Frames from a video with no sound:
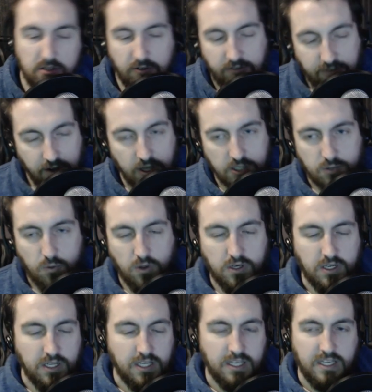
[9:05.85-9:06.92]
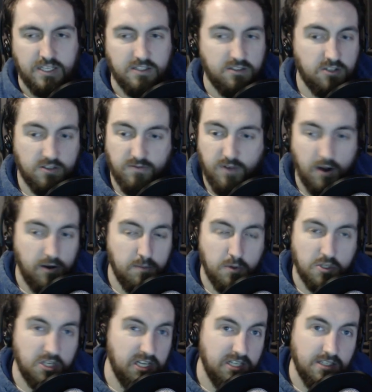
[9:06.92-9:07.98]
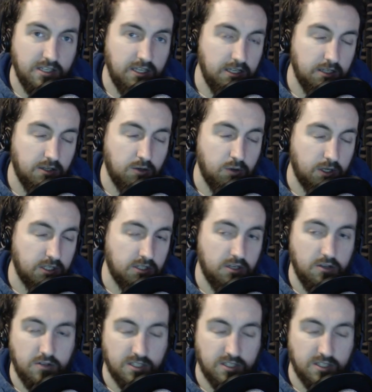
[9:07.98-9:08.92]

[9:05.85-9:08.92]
The first one is just very much easy, quick to do.